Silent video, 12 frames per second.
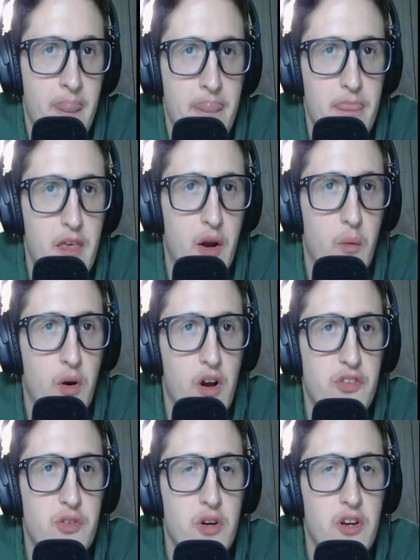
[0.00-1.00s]
we're
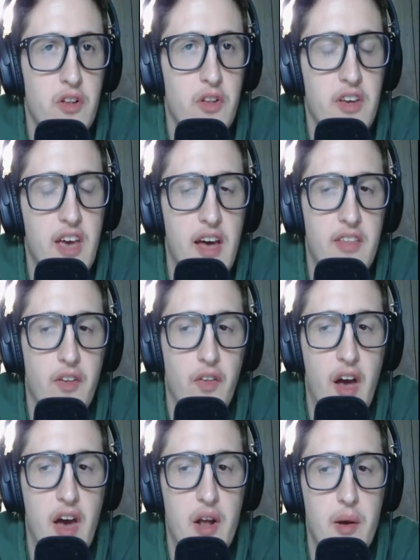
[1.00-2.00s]
also going to look at the
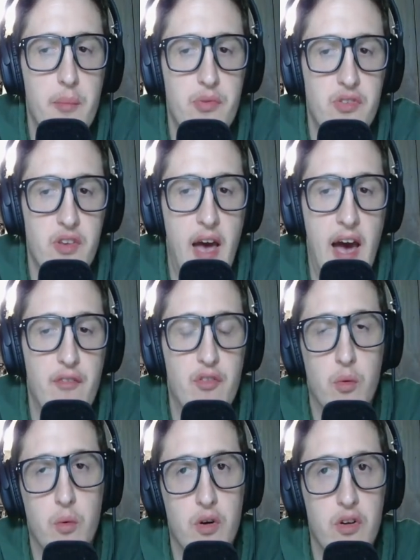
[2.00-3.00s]
lineups
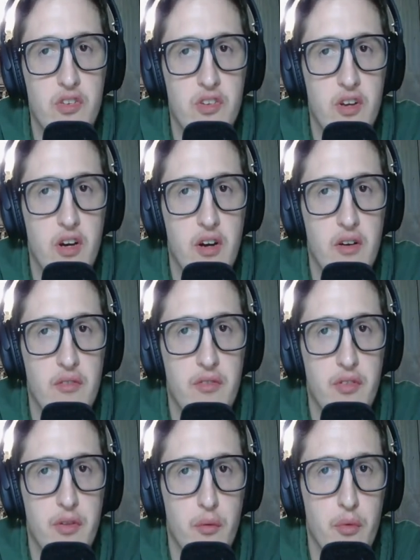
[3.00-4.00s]
afterwards
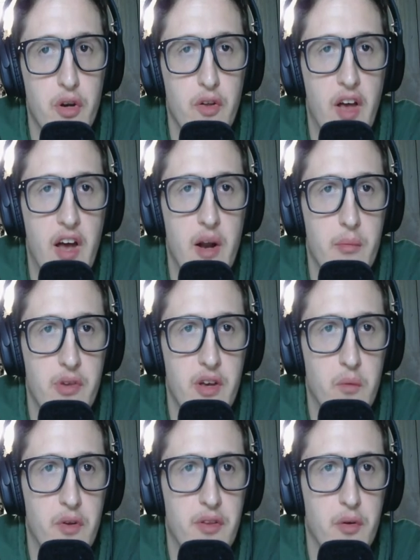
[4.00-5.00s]
of the real lineups,
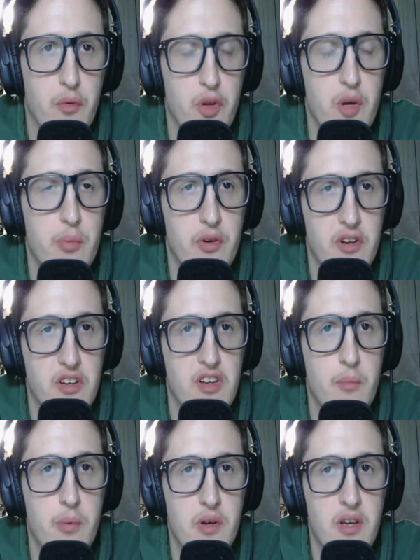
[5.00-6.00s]
like what they're really predicted
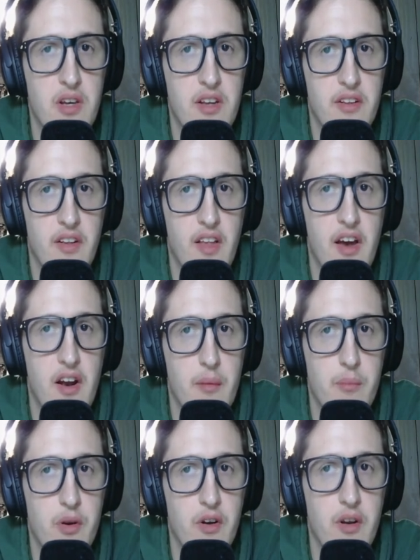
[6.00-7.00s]
to be in the
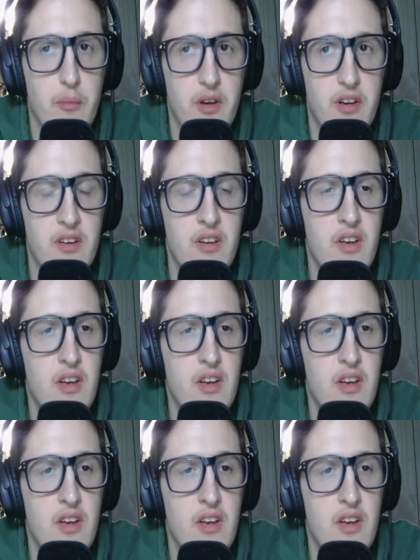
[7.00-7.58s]
lineup, you know what I mean?